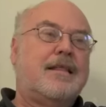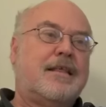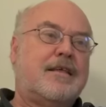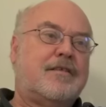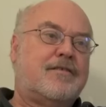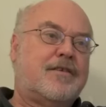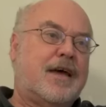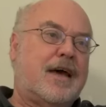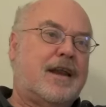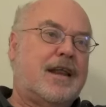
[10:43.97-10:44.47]
that
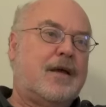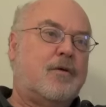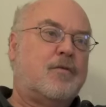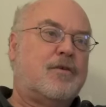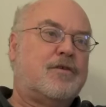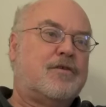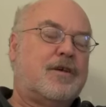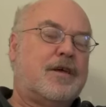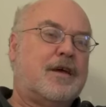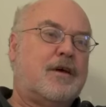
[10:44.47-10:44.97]
said he
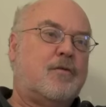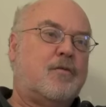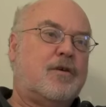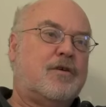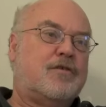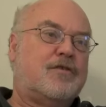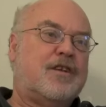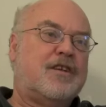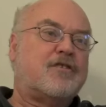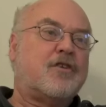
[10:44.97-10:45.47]
was he
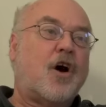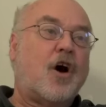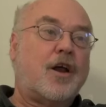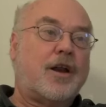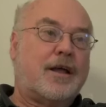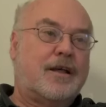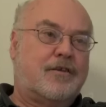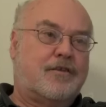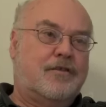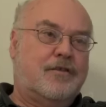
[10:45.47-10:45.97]
was
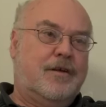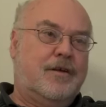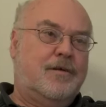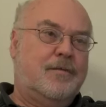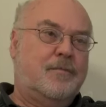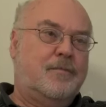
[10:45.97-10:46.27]
dishonest,